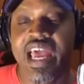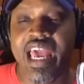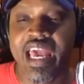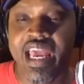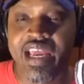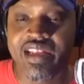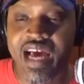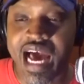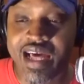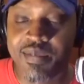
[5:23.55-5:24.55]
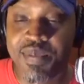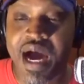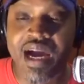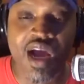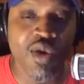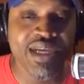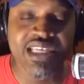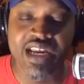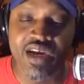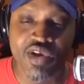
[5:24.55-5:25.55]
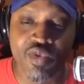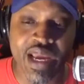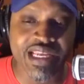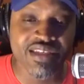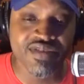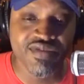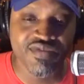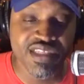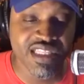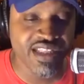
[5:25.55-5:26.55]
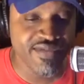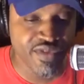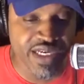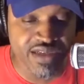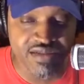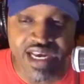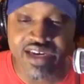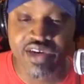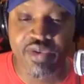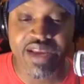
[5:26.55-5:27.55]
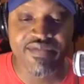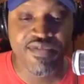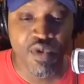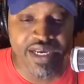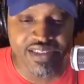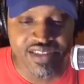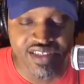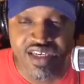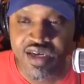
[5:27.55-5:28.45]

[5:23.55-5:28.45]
And Pac always had a great delivery and a great voice.